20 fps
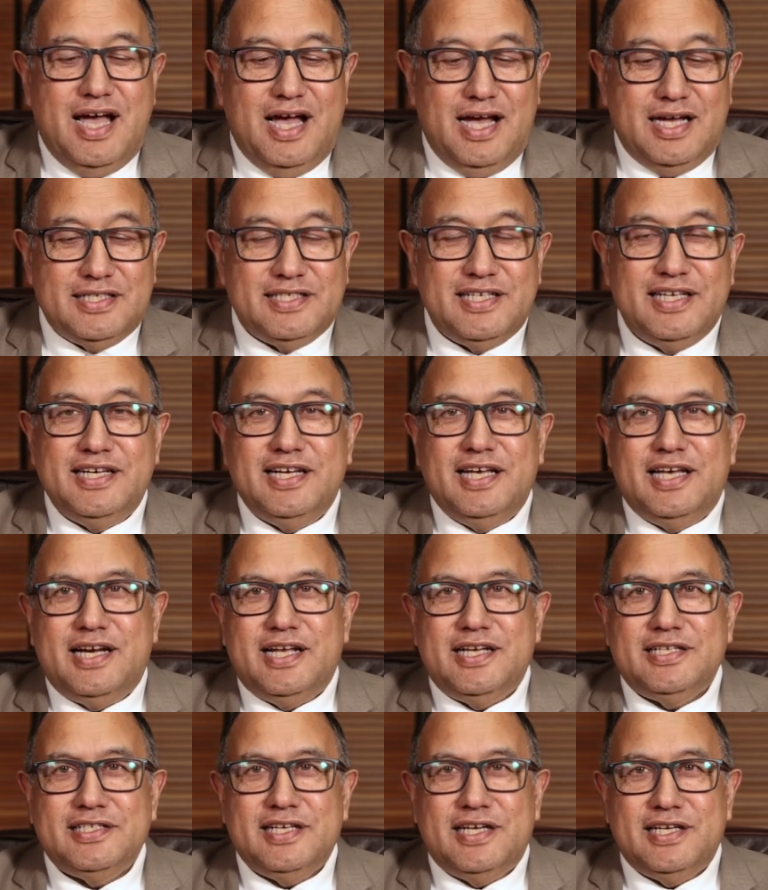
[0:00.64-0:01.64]
A tēnā
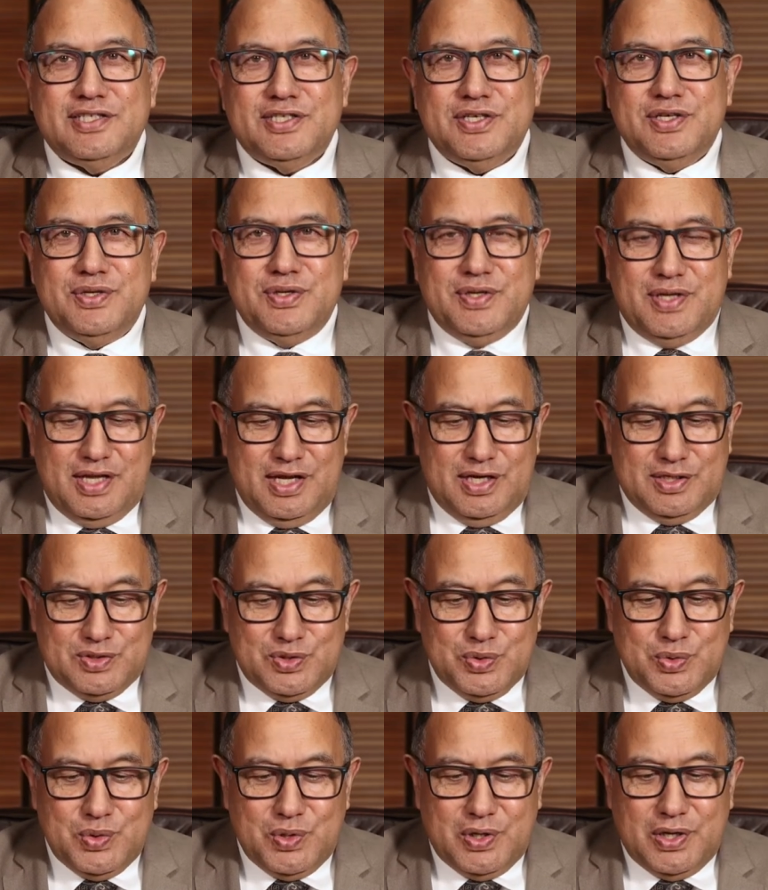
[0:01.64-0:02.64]
rā tātou
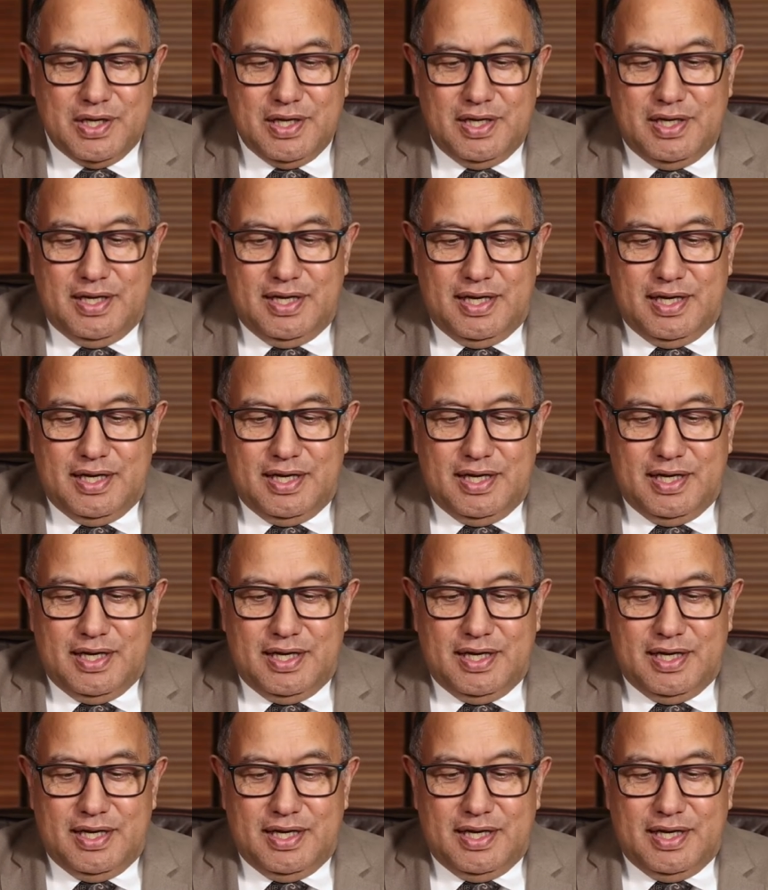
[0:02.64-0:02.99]
katoa.